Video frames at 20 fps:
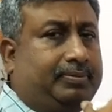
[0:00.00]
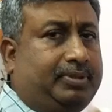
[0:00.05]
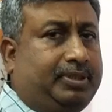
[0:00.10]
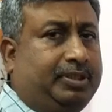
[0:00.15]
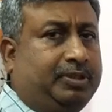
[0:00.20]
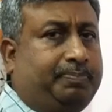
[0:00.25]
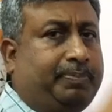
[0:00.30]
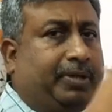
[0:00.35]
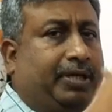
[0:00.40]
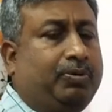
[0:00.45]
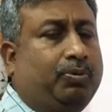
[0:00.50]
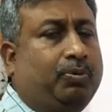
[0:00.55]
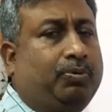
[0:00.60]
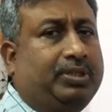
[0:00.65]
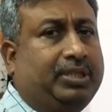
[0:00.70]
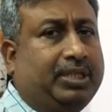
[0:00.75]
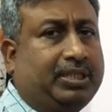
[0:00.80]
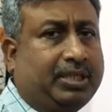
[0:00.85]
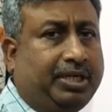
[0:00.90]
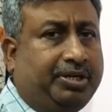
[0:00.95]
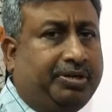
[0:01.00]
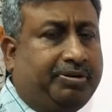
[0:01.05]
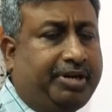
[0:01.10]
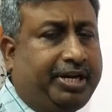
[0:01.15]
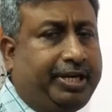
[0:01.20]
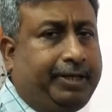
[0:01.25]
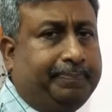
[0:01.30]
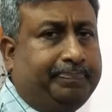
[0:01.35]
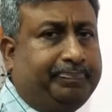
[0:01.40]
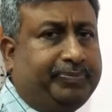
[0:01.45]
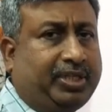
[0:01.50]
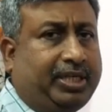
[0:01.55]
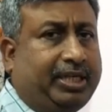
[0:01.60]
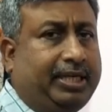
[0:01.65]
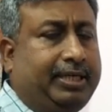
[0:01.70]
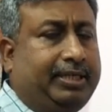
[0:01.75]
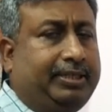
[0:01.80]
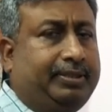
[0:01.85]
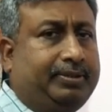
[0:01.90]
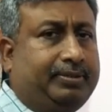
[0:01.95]
spread over the country,
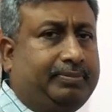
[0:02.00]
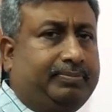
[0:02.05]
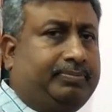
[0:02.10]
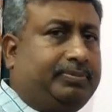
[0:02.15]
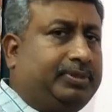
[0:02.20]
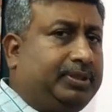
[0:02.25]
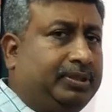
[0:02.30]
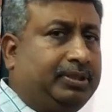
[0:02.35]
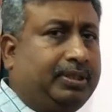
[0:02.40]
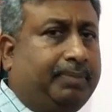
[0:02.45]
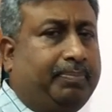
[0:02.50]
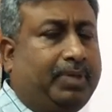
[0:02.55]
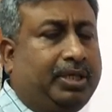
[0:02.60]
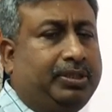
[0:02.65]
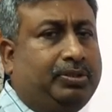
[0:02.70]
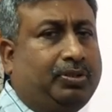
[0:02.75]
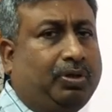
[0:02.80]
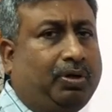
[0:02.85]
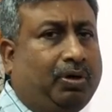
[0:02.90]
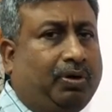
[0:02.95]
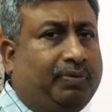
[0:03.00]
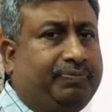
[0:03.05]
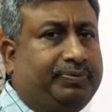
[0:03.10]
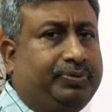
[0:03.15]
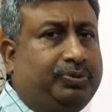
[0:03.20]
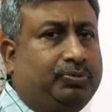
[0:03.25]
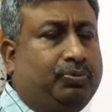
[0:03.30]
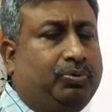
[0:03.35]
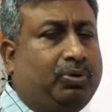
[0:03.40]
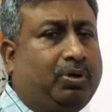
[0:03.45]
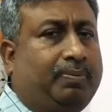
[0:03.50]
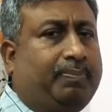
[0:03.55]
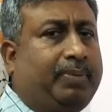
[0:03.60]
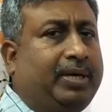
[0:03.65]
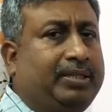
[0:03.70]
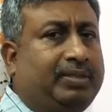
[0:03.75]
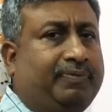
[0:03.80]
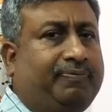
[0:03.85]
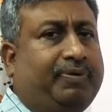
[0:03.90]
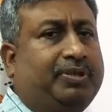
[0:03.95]
and in the month of June or by
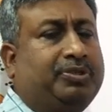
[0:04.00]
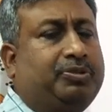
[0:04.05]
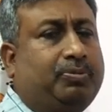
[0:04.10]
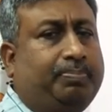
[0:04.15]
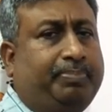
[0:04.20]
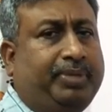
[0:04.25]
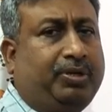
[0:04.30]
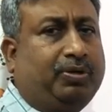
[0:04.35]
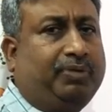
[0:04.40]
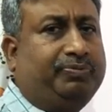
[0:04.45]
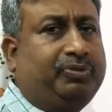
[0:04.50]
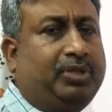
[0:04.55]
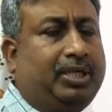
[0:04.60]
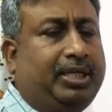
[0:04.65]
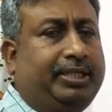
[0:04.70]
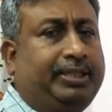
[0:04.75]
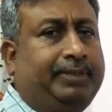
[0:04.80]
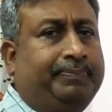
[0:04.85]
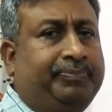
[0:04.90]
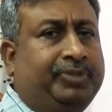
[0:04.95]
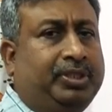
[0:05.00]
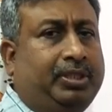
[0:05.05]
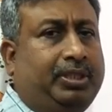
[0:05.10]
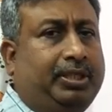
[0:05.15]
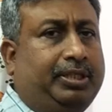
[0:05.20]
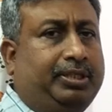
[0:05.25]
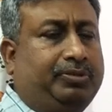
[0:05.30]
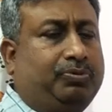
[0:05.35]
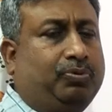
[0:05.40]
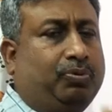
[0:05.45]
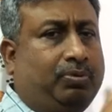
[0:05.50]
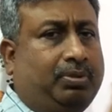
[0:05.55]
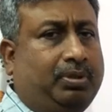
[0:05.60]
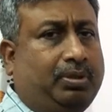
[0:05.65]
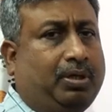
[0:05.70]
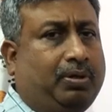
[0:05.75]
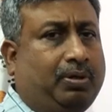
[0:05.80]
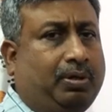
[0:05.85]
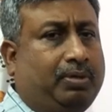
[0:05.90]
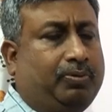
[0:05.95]
the first week of July it is
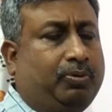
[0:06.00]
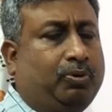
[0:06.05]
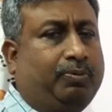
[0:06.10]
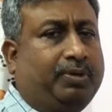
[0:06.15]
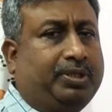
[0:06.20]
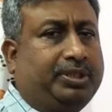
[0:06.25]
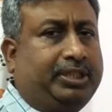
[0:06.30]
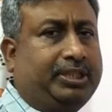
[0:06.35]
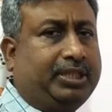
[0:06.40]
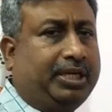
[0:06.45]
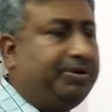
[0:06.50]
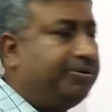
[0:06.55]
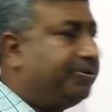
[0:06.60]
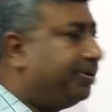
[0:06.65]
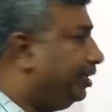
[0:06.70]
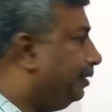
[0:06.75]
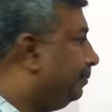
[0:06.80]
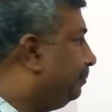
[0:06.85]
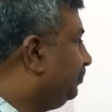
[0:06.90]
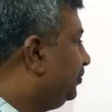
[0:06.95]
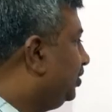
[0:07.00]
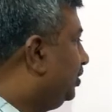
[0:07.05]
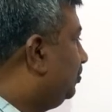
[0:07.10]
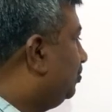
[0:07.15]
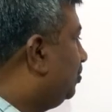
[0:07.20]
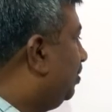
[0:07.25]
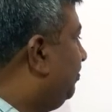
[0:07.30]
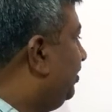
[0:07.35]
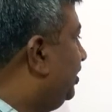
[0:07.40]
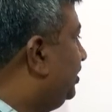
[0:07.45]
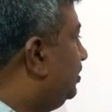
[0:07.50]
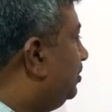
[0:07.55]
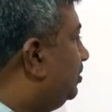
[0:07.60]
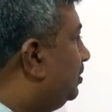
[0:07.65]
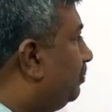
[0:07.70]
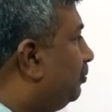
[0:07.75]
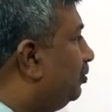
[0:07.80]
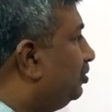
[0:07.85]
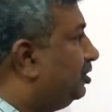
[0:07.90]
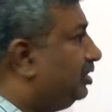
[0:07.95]
over the country. So if it is
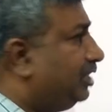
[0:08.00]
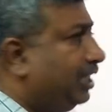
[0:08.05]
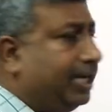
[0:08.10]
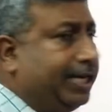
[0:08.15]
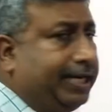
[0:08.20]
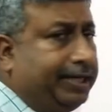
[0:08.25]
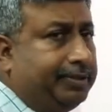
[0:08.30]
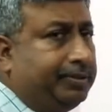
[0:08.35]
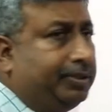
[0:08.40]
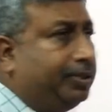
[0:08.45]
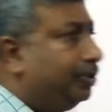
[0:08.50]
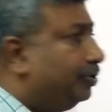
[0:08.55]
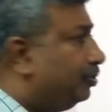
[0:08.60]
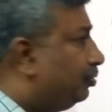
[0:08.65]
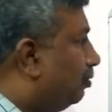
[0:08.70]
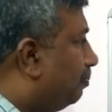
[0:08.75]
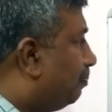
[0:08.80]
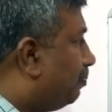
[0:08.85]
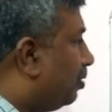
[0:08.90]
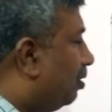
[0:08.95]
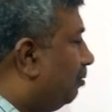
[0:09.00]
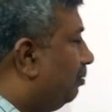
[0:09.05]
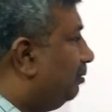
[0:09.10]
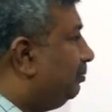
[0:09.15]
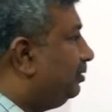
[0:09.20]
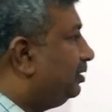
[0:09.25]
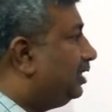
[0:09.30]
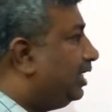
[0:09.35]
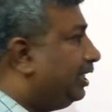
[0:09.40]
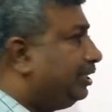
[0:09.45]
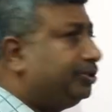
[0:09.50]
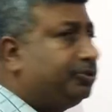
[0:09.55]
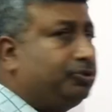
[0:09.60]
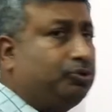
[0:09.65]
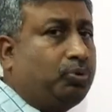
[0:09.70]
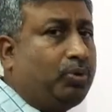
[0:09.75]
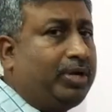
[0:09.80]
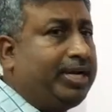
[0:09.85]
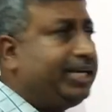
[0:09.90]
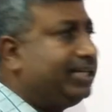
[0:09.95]
suppose delayed, so problem is that
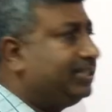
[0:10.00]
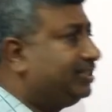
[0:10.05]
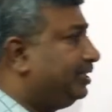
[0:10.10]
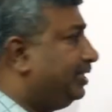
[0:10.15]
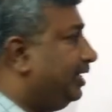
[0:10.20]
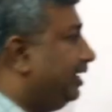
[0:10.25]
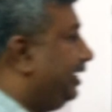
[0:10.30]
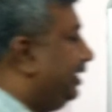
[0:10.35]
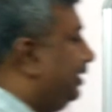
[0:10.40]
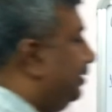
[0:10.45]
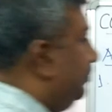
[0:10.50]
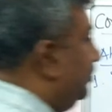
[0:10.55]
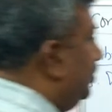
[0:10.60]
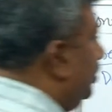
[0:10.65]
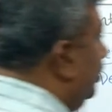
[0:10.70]
sowing is delayed.